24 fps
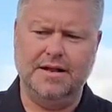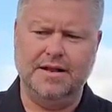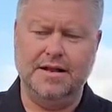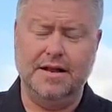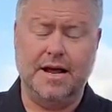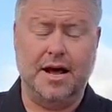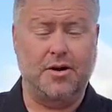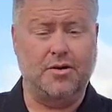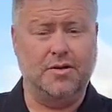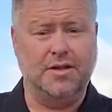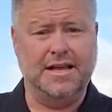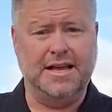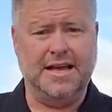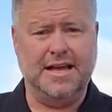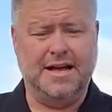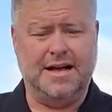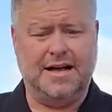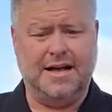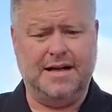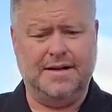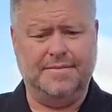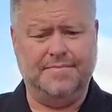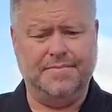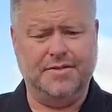not only
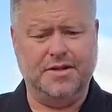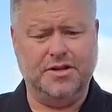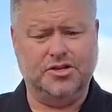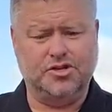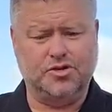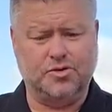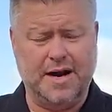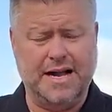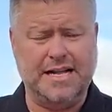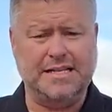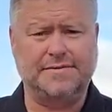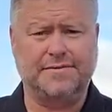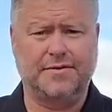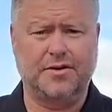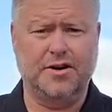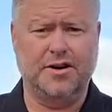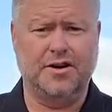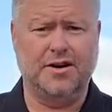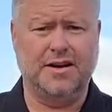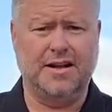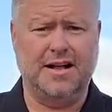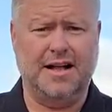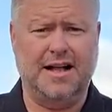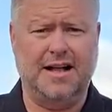uh,
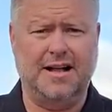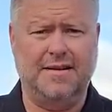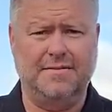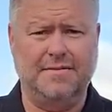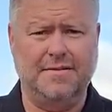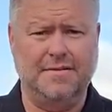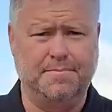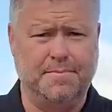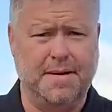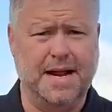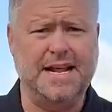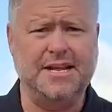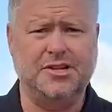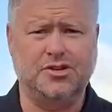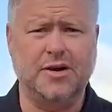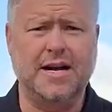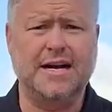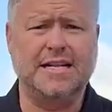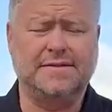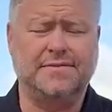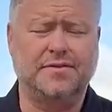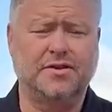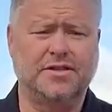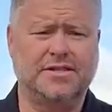transfer, uh, money
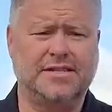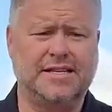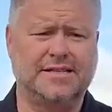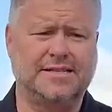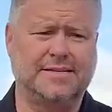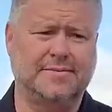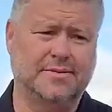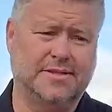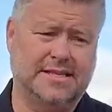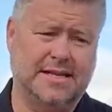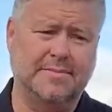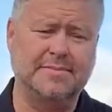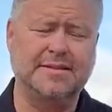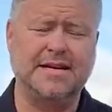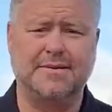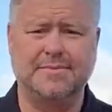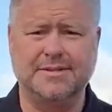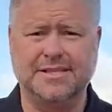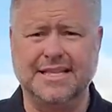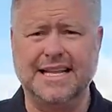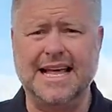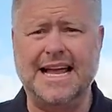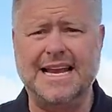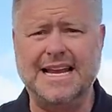transfer systems,
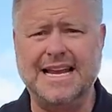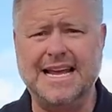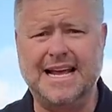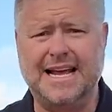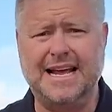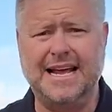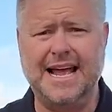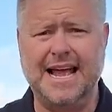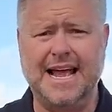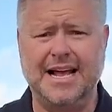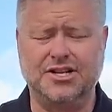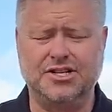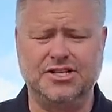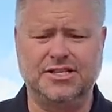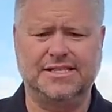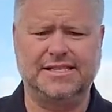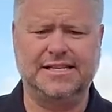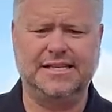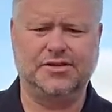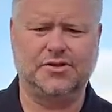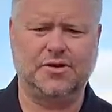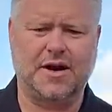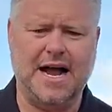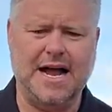sometimes lending
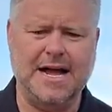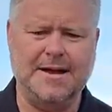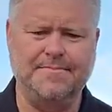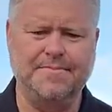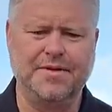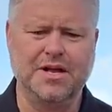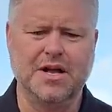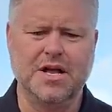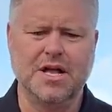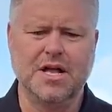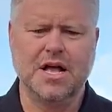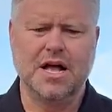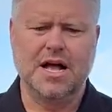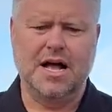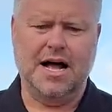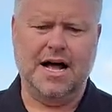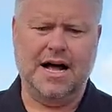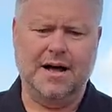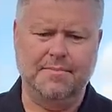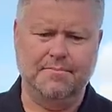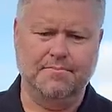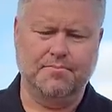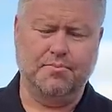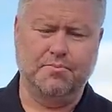agencies, right?
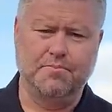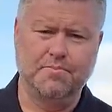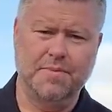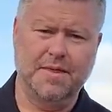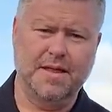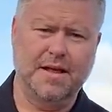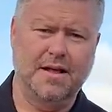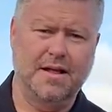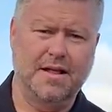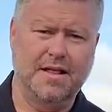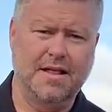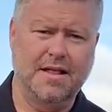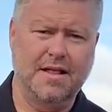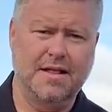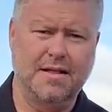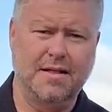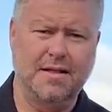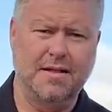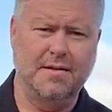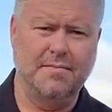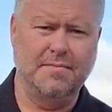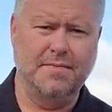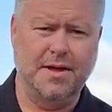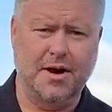Uh,
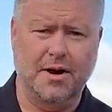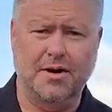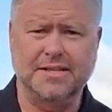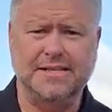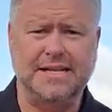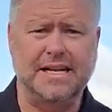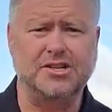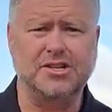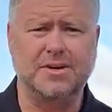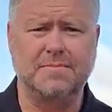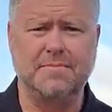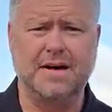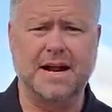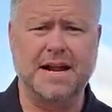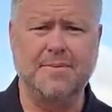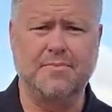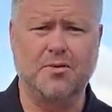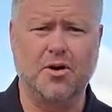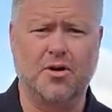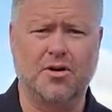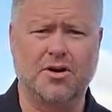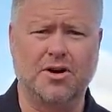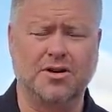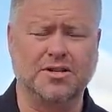they're essentially money
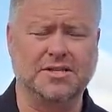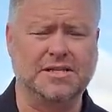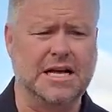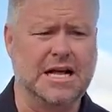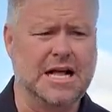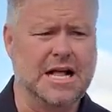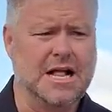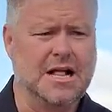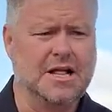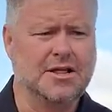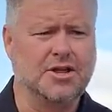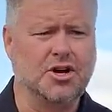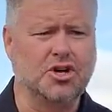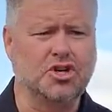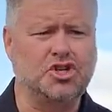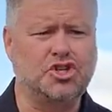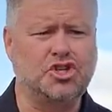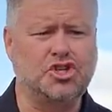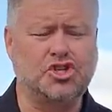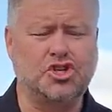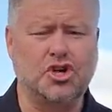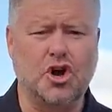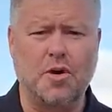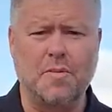brokers. There's
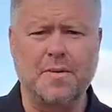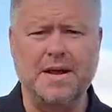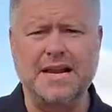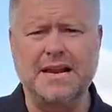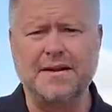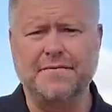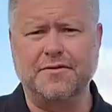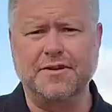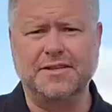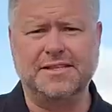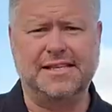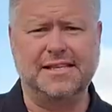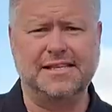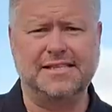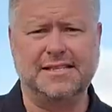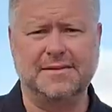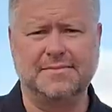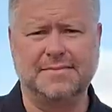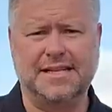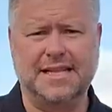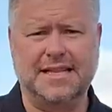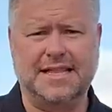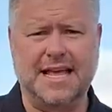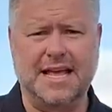so many different
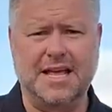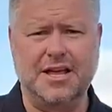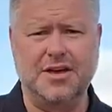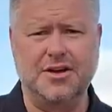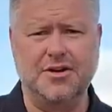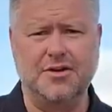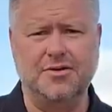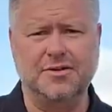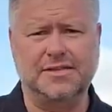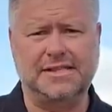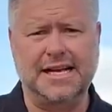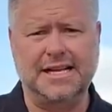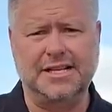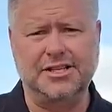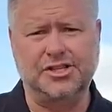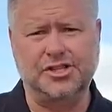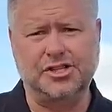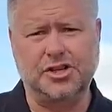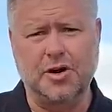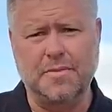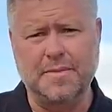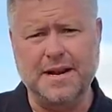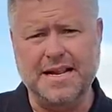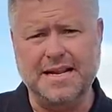systems that they use and
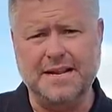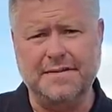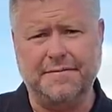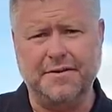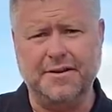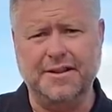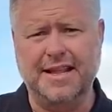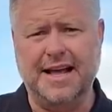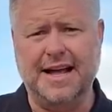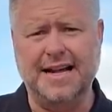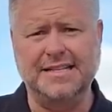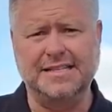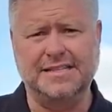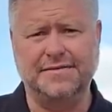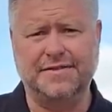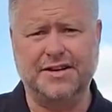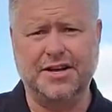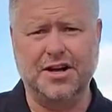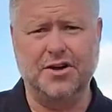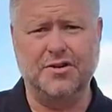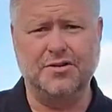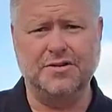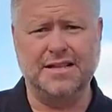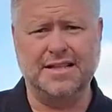so many different lines of
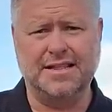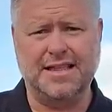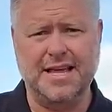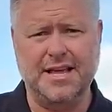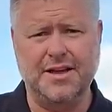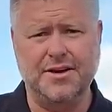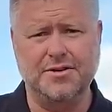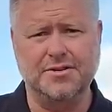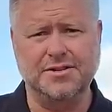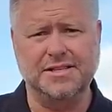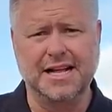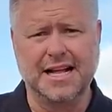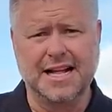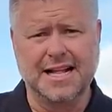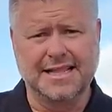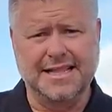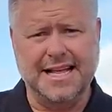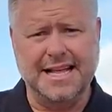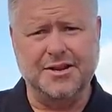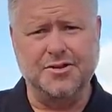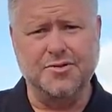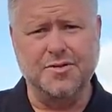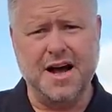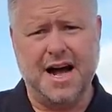code that they use.
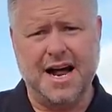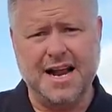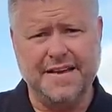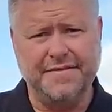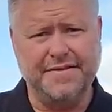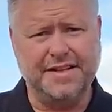They do not